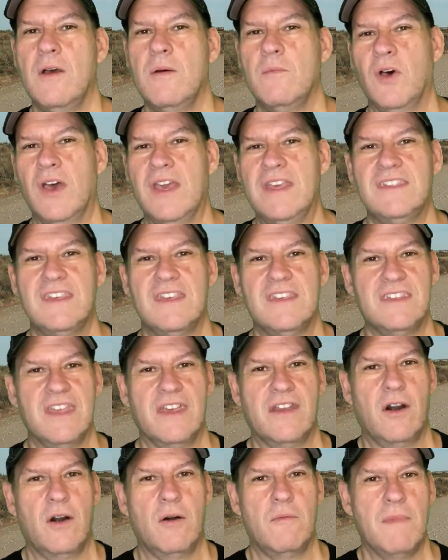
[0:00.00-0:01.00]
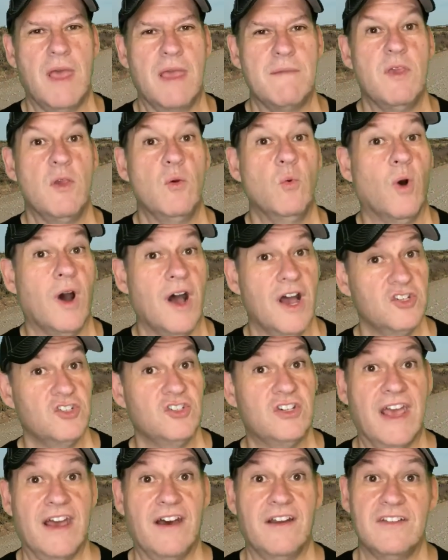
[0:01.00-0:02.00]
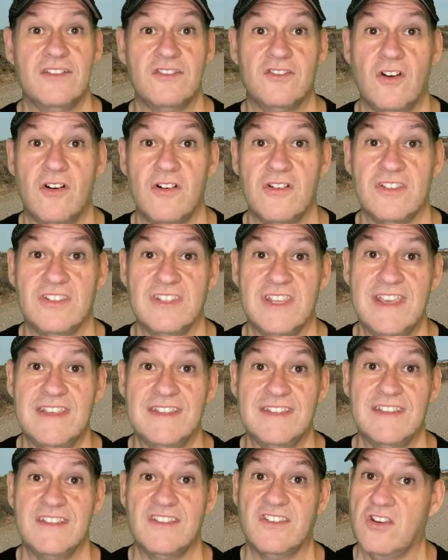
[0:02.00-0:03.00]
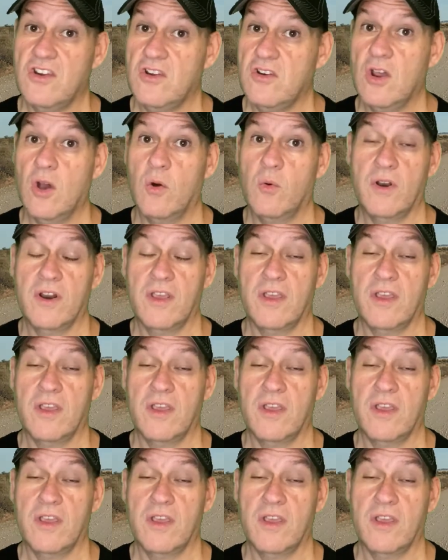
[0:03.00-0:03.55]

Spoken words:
places that are maybe washed out in certain seasons and you don't want